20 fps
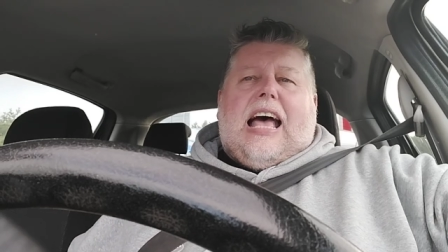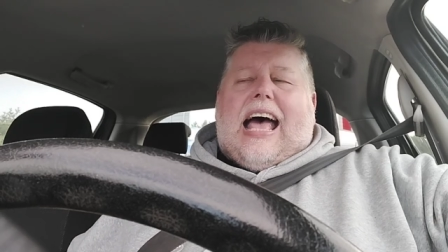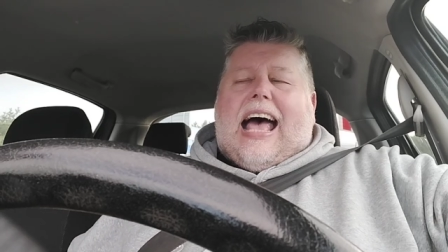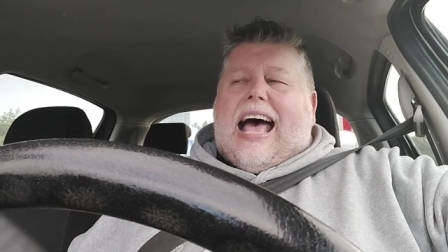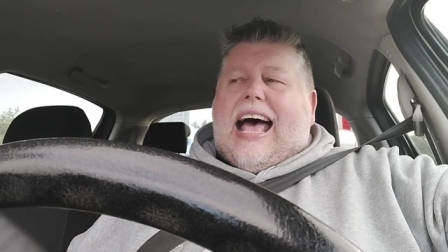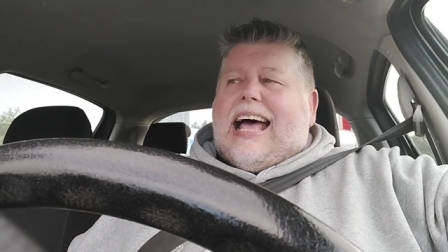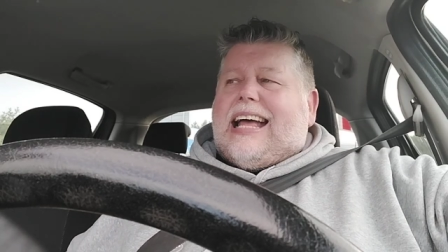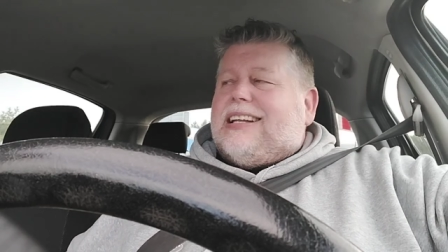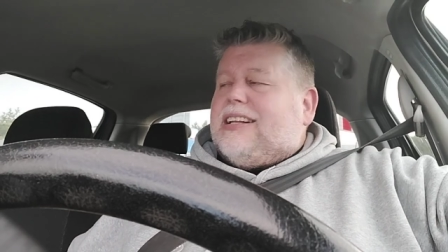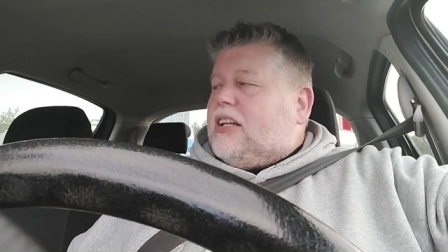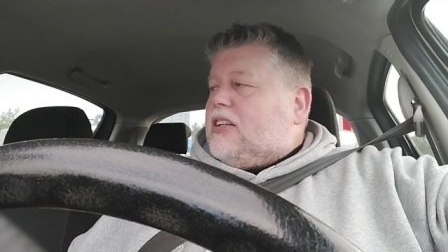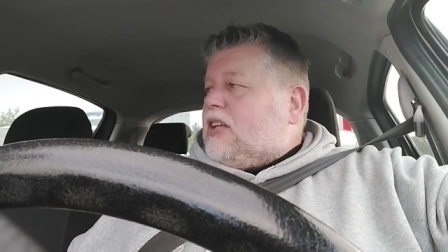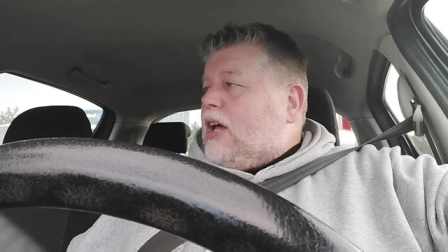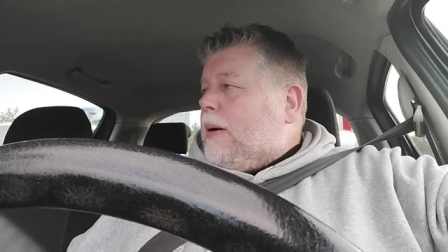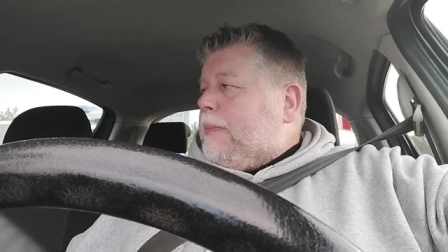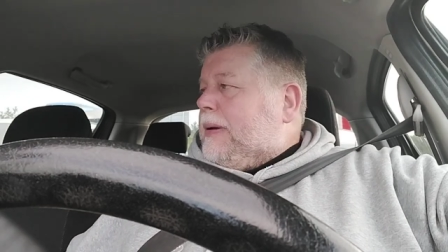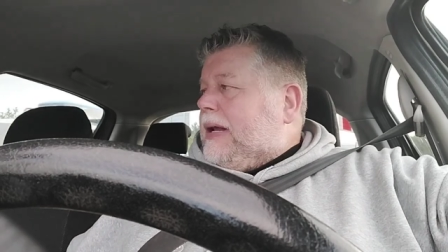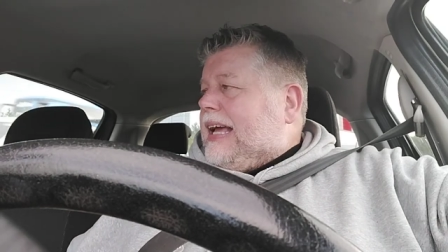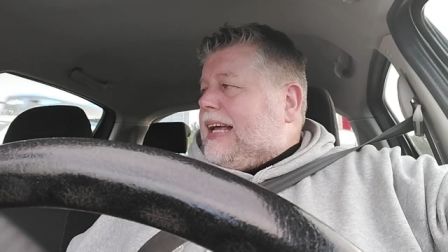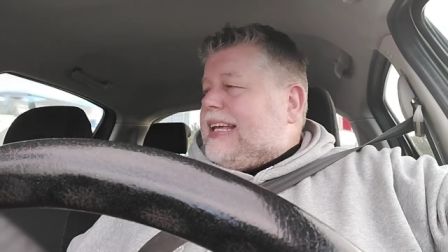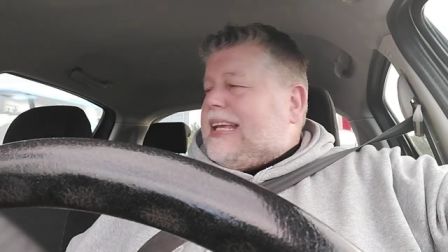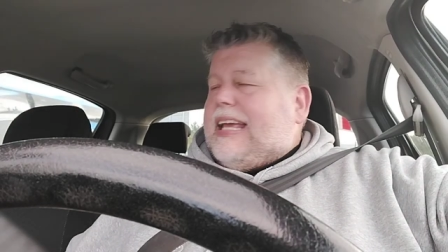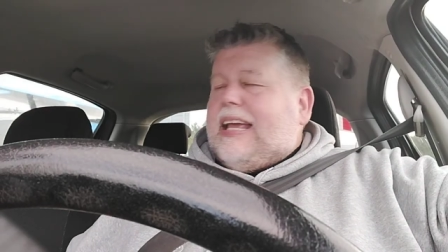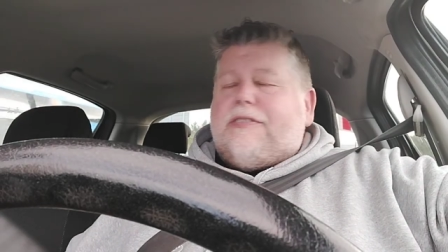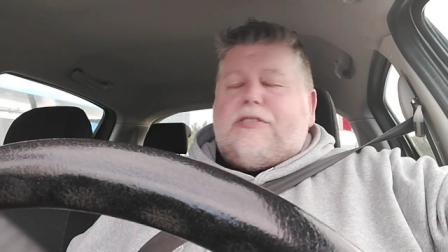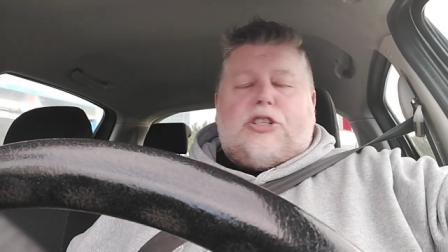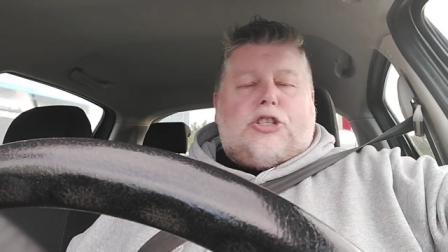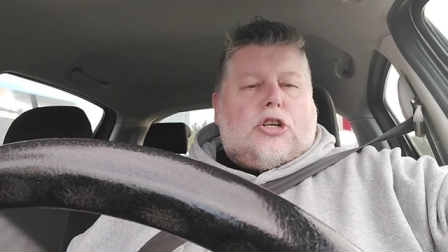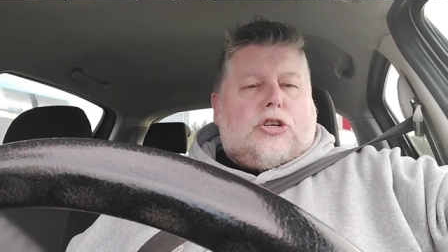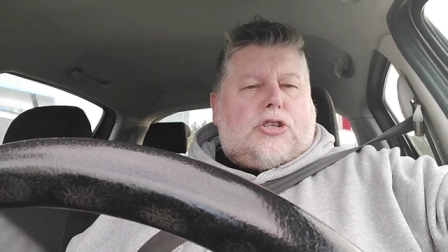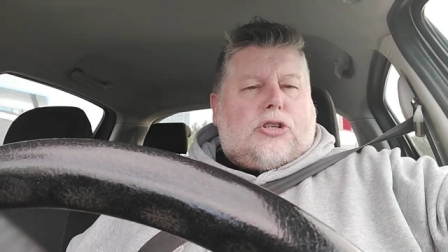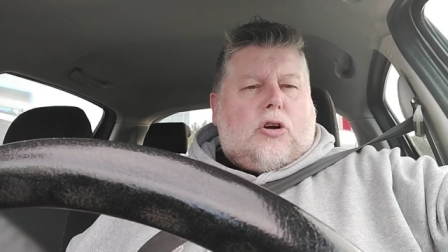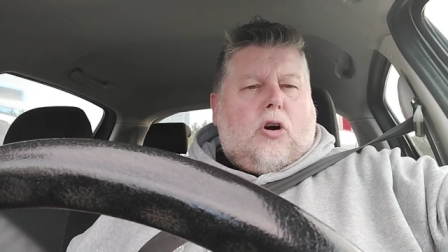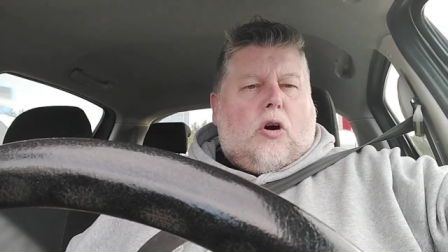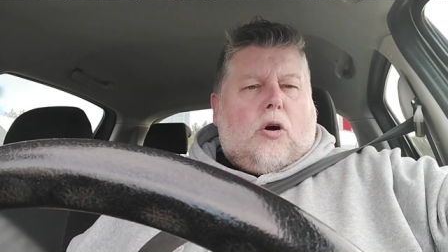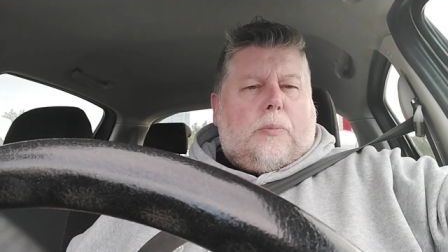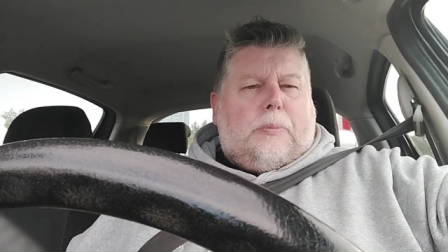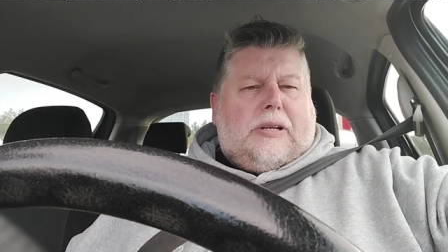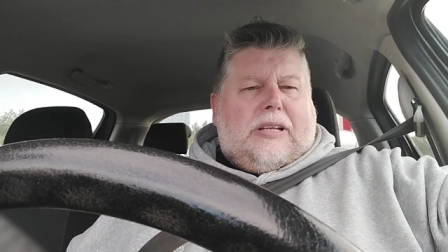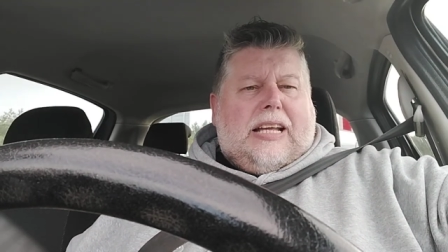And on top of that, give us your
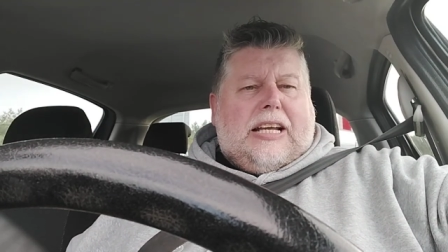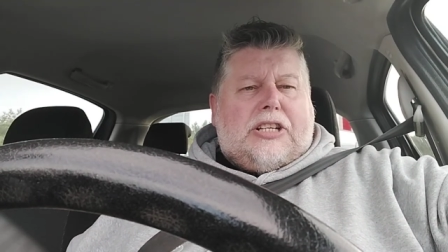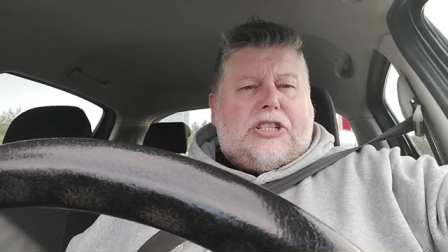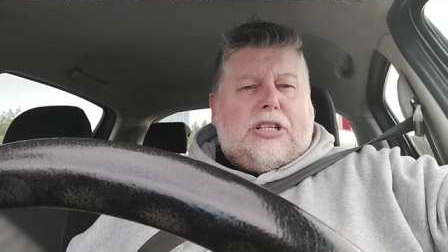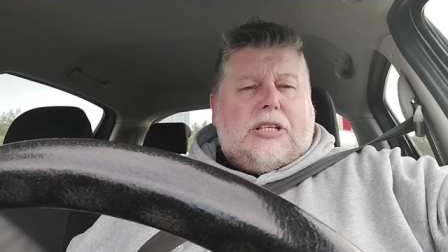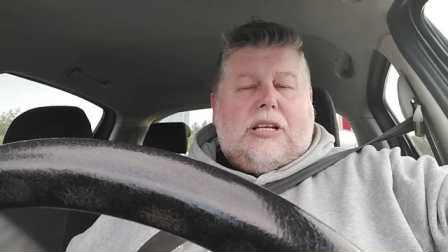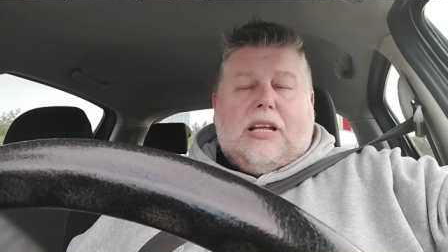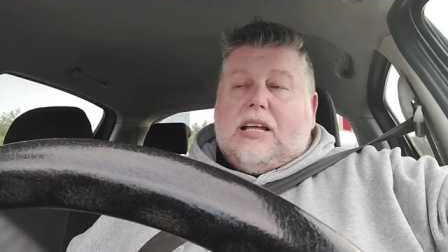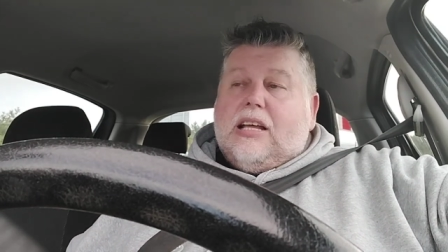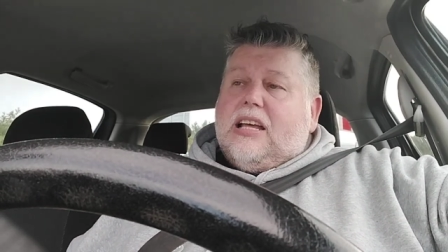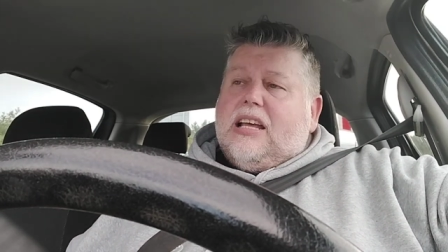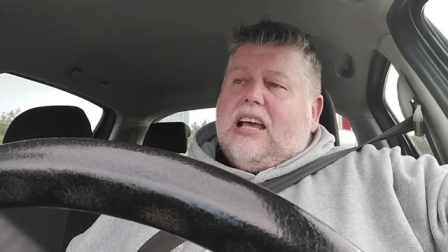score prediction.